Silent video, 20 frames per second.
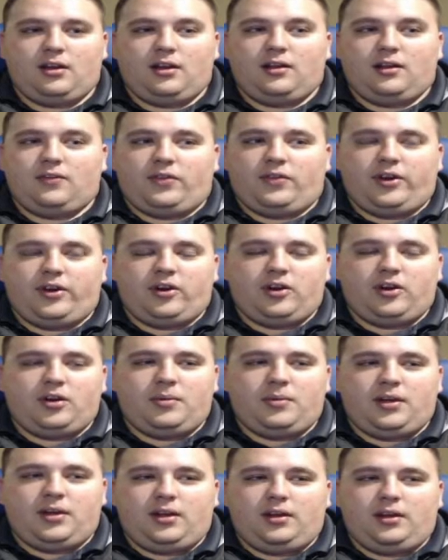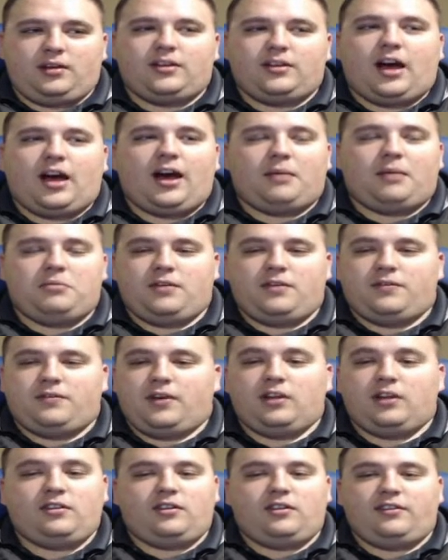they're going to be a top
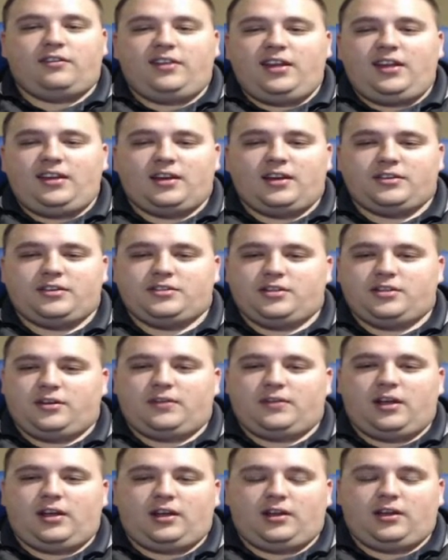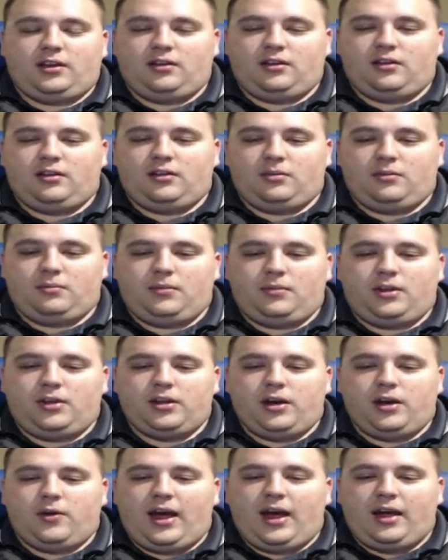defense in the league next year if they can,
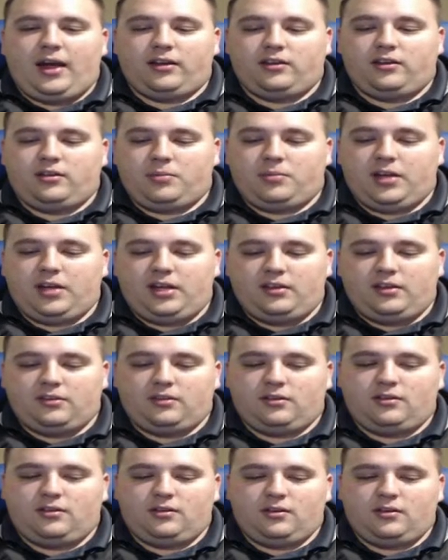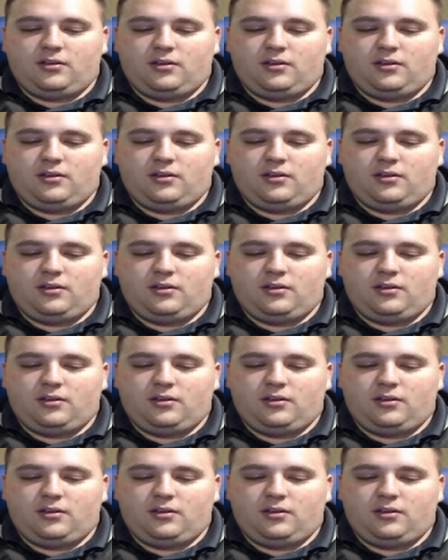add some pieces.